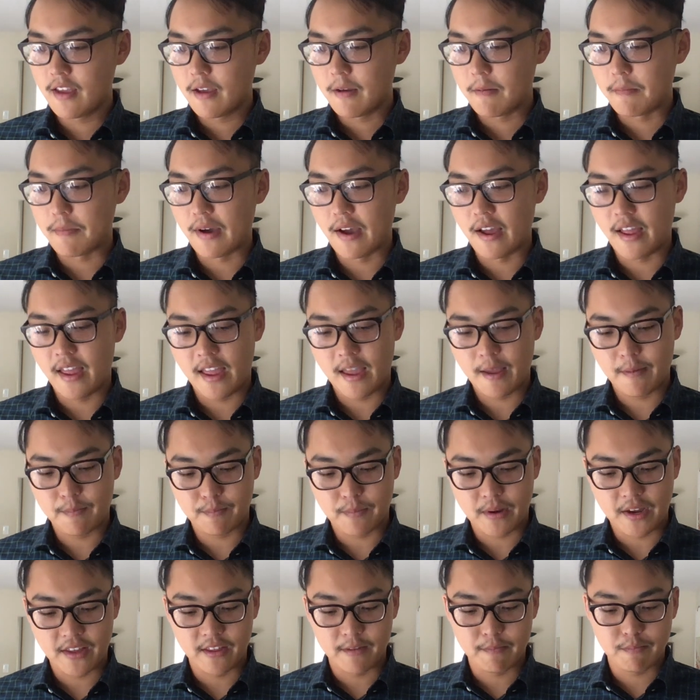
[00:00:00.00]
But
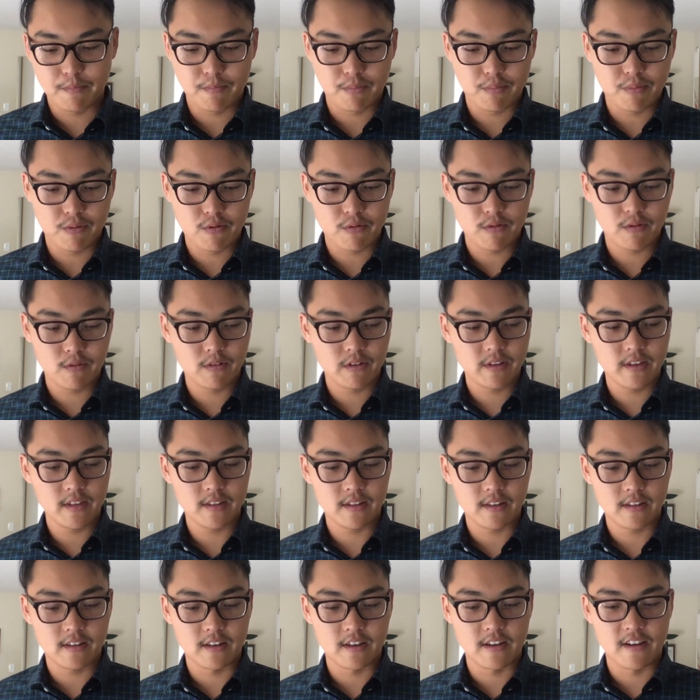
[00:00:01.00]
by the
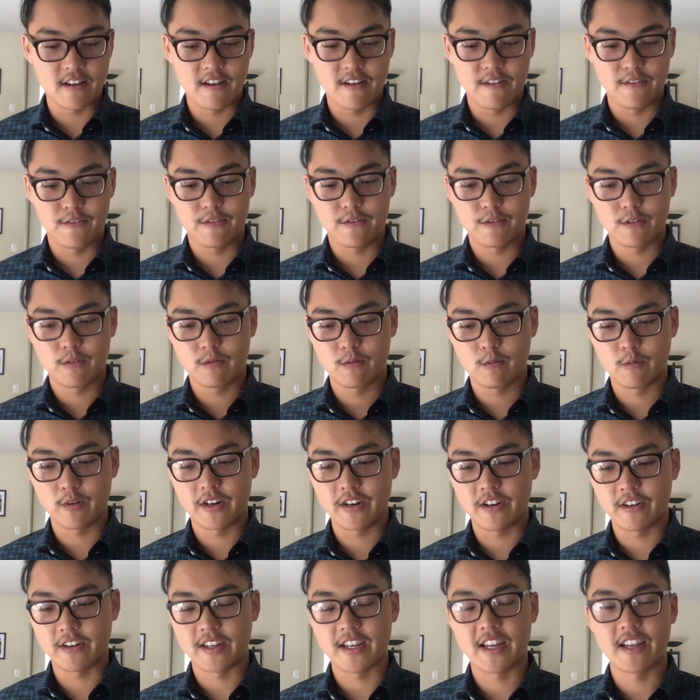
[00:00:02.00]
point of where
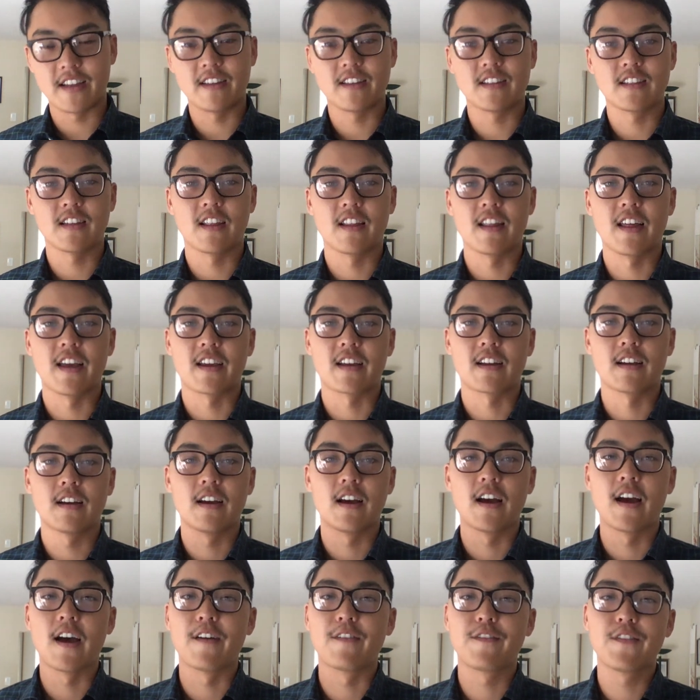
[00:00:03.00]
you're getting to like
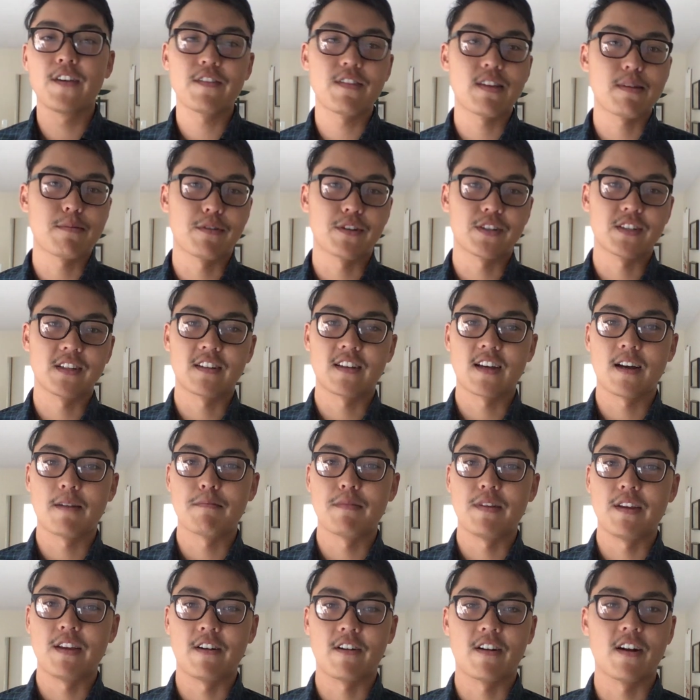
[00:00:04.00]
a 50-person
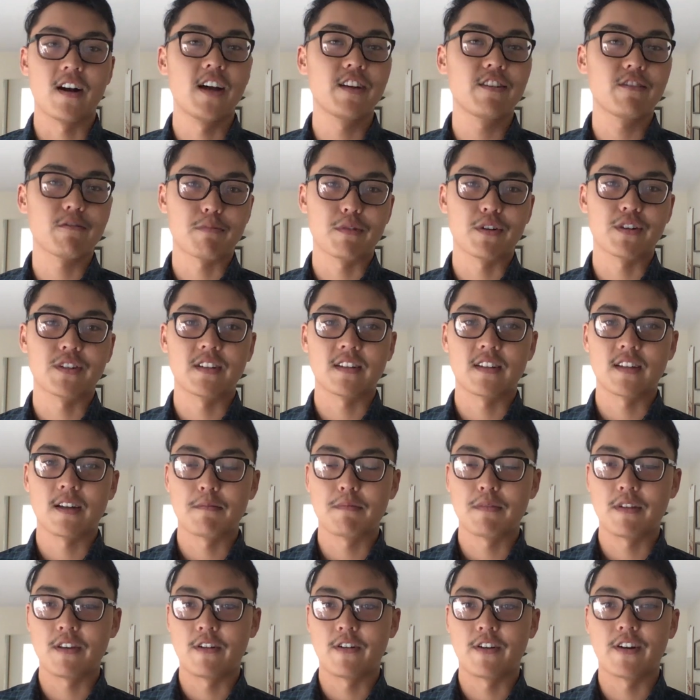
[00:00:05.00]
company or a 100-person
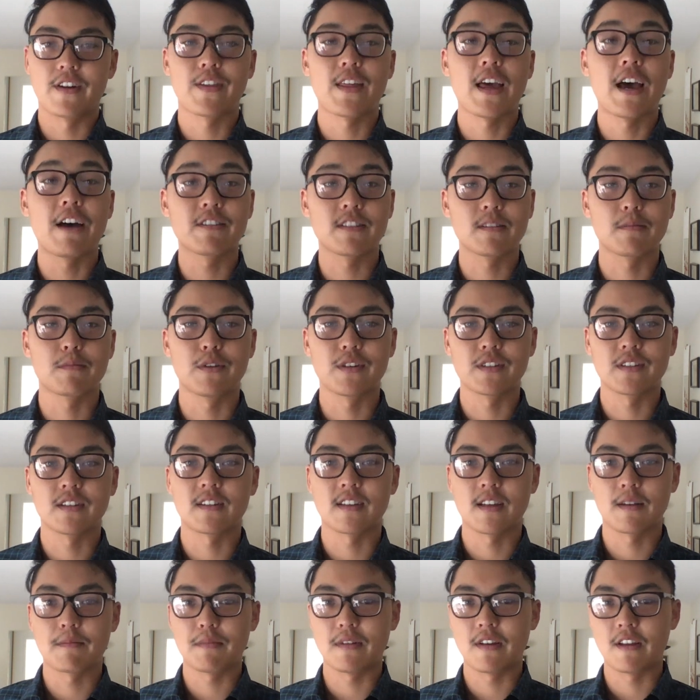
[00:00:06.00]
company or a 1,000-person
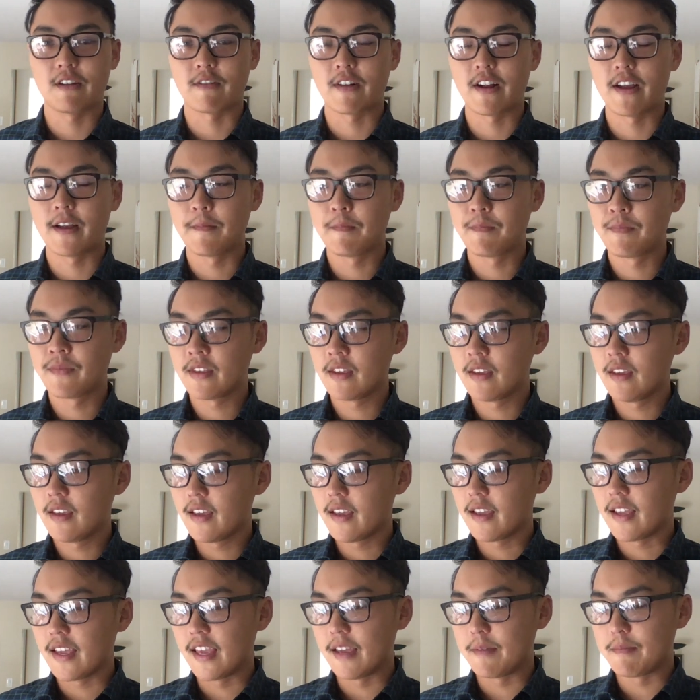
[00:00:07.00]
company, right,
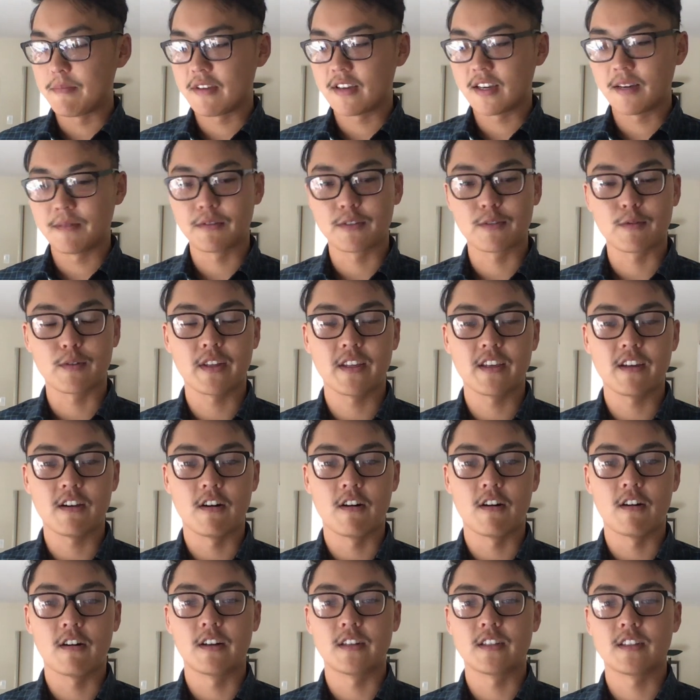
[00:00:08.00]
it becomes really
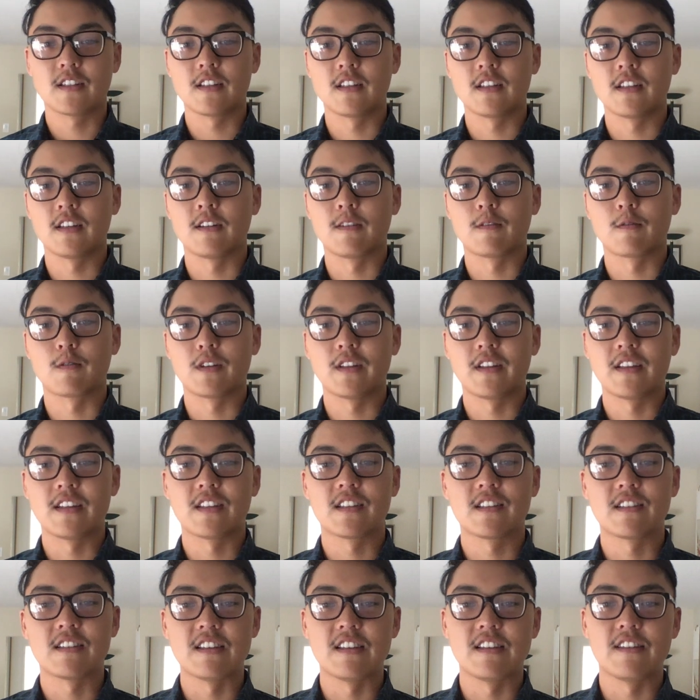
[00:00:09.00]
hard to really
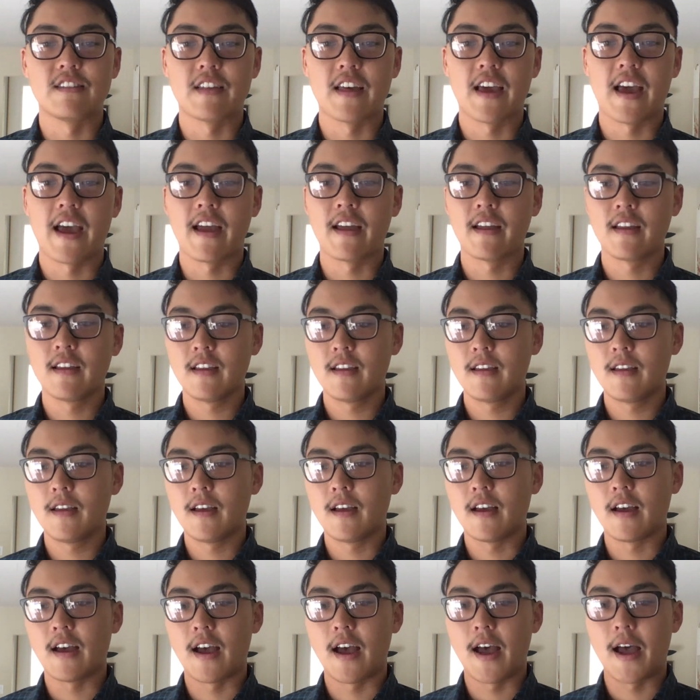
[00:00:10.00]
see that
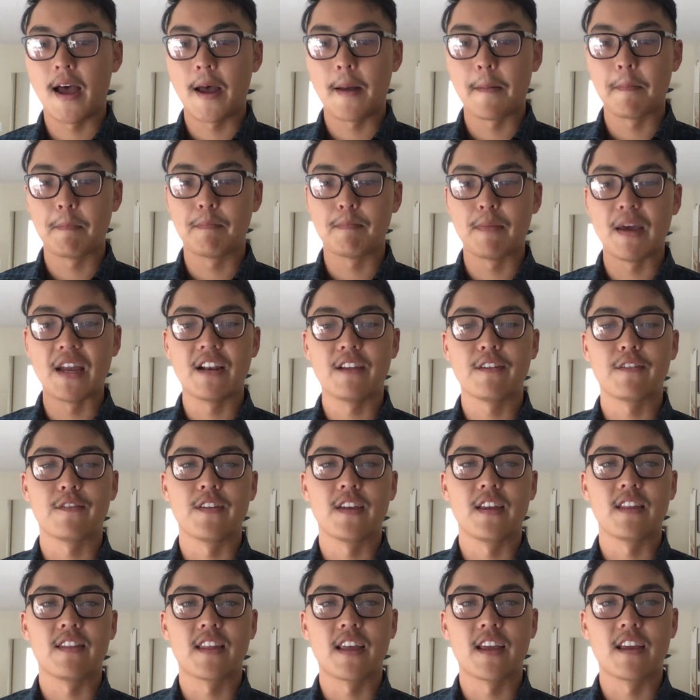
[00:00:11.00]

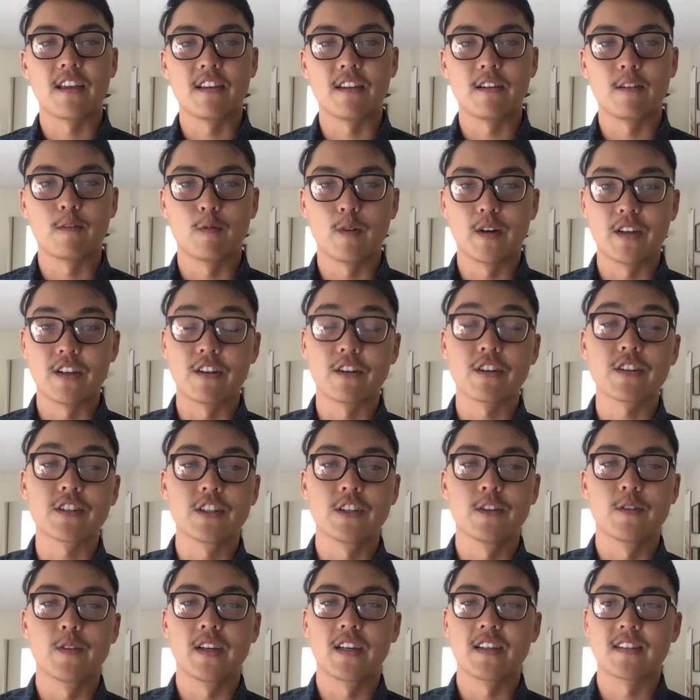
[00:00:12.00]
benefit that what you're
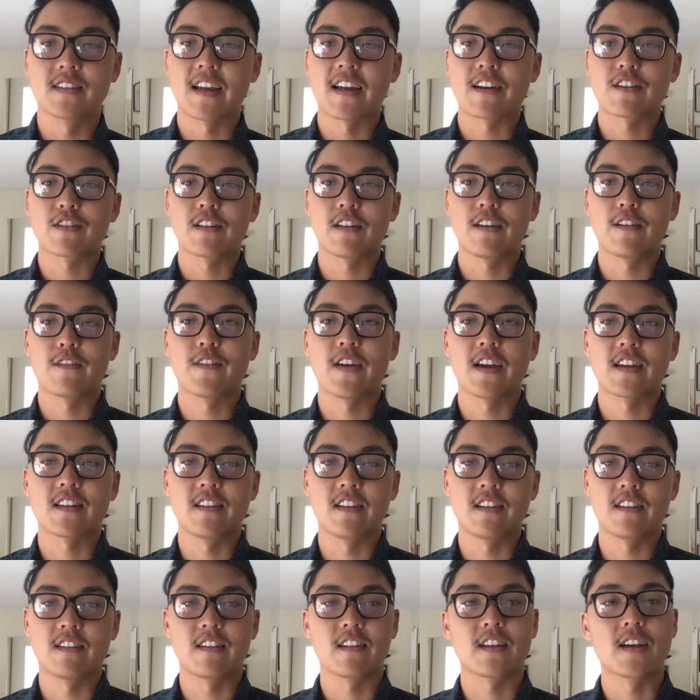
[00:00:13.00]
doing is actually
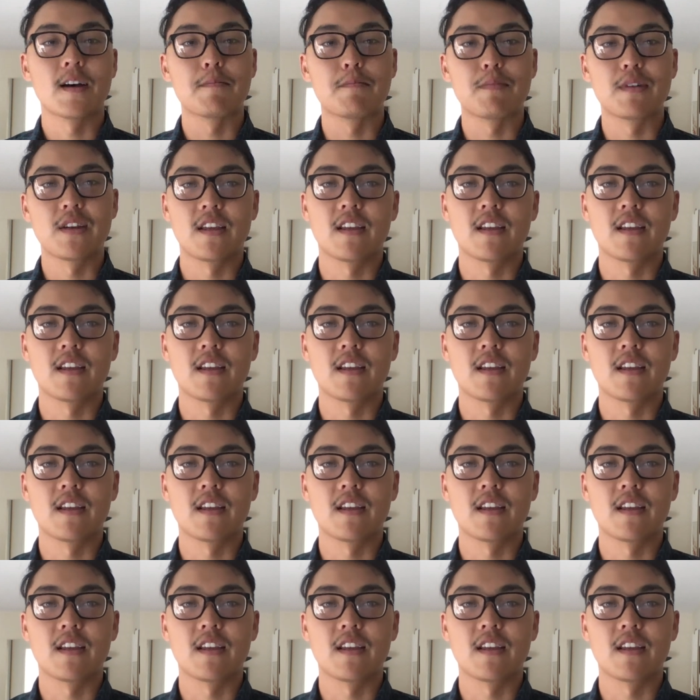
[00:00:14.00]
affecting the company